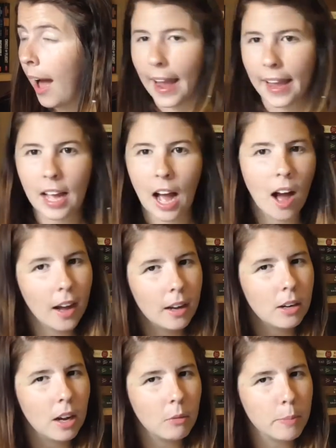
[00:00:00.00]
I
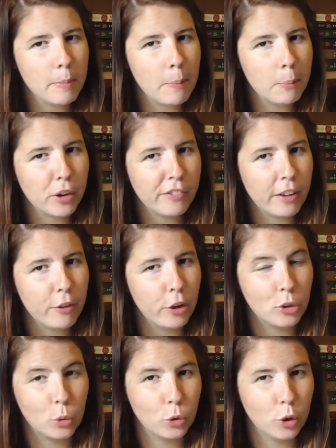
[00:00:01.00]
can't remember if I've
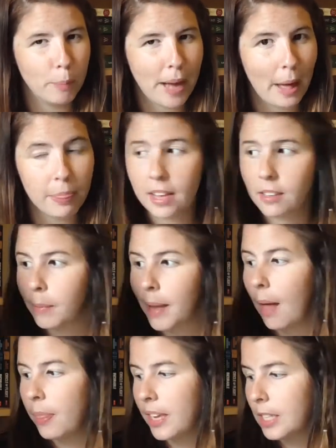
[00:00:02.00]
heard good or bad things
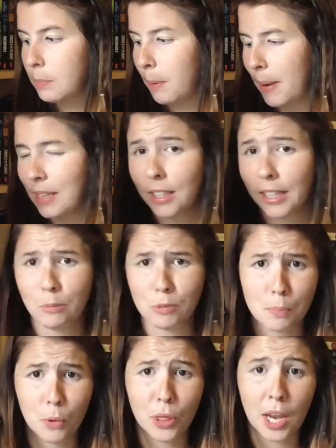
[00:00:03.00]
about this, but basically it
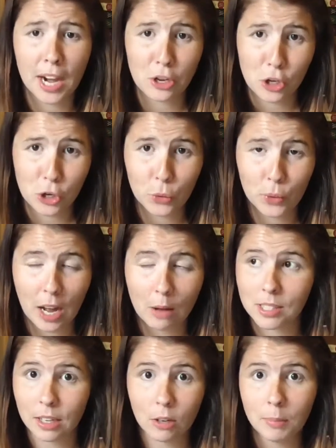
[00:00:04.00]
was a book that I knew and I
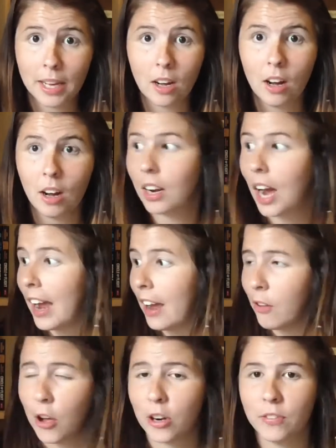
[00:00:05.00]
was like, oh my God, I
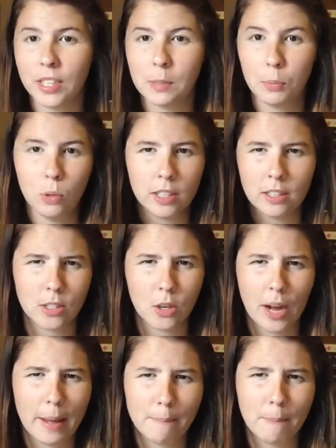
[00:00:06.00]
have heard of this book. And
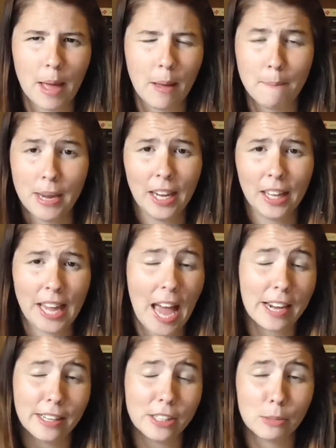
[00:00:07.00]
so I immediately
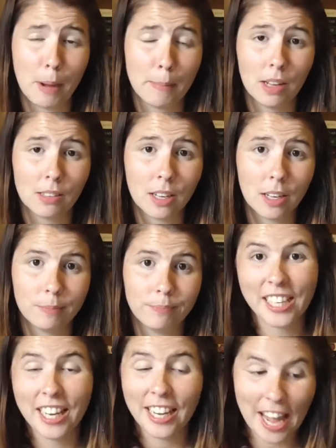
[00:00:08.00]
added it to my basket.
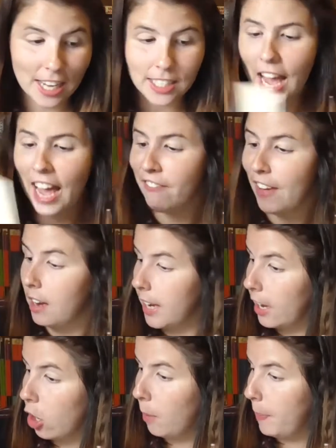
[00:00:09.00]
Next, I
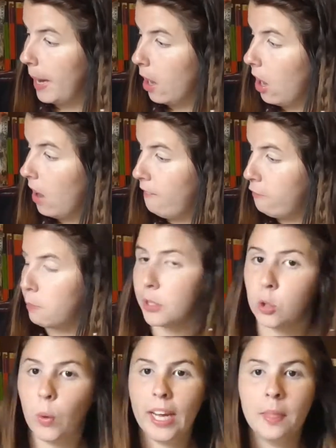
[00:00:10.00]
found a copy of
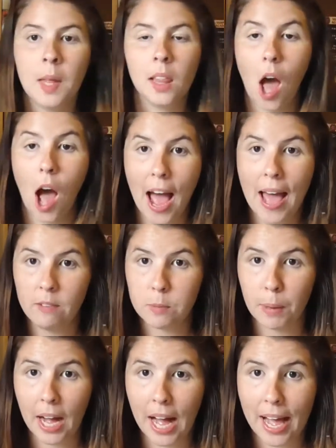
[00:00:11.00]
Between the
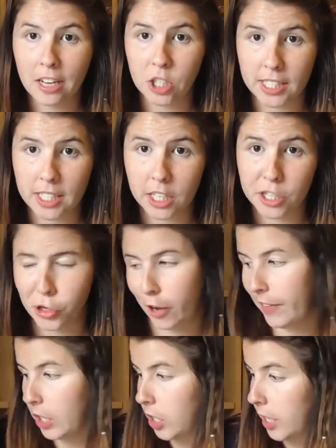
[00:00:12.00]
Lives by Jessica
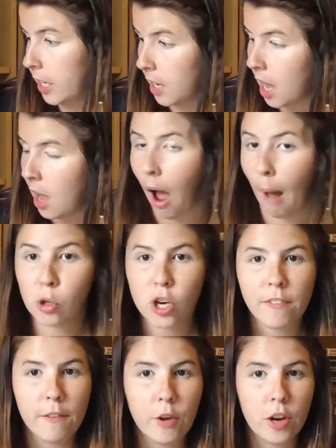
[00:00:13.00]
Shervington. I'm not
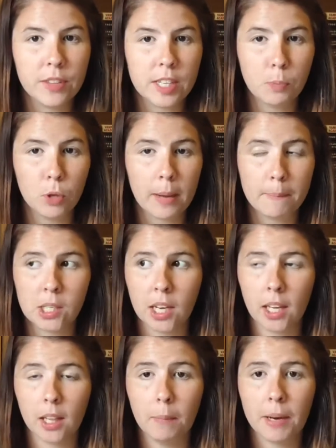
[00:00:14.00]
sure if I've heard of this book in
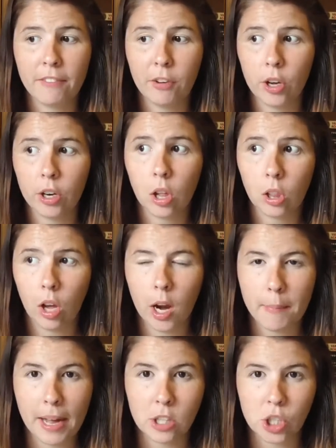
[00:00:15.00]
particular, but I've heard a
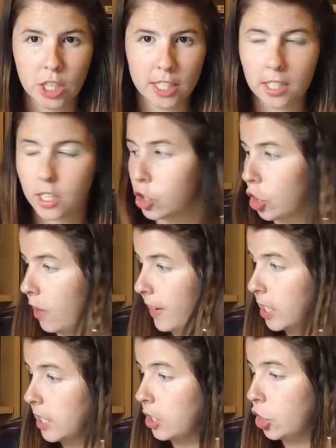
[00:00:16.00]
lot about Jessica
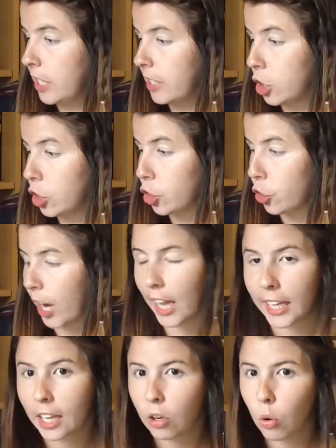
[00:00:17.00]
Shervington. She's an
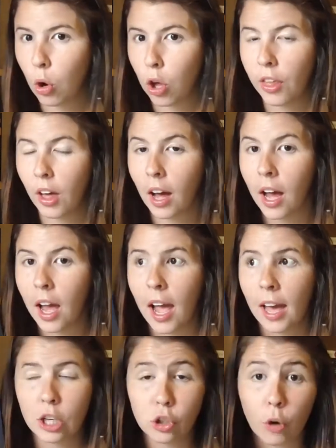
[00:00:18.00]
Australian author.
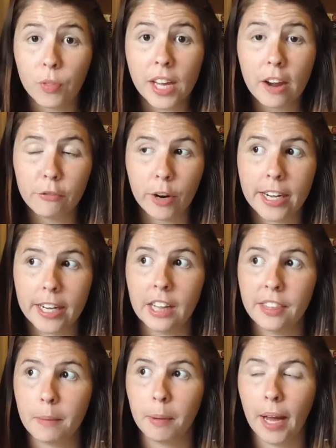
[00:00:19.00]
I don't think I've read
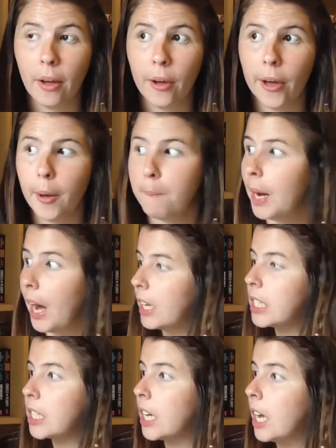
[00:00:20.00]
anything by her,
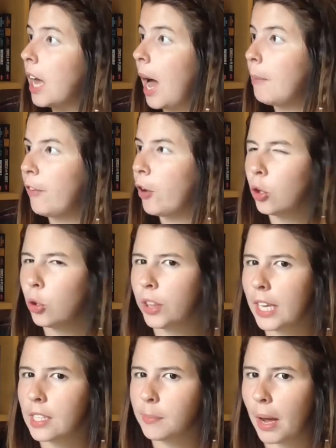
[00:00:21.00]
but I've heard
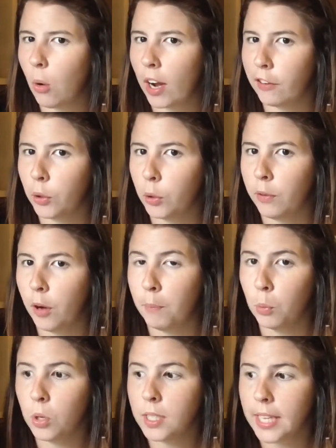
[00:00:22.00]
good things about quite a few of her
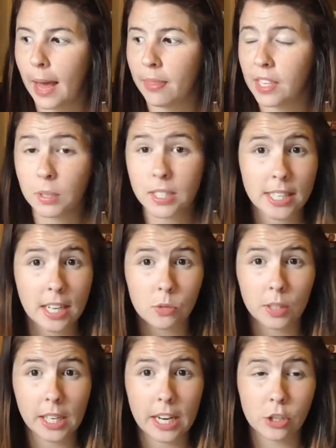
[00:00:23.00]
books. And this one
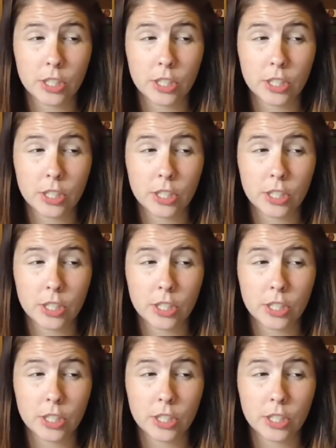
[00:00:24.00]
sounds really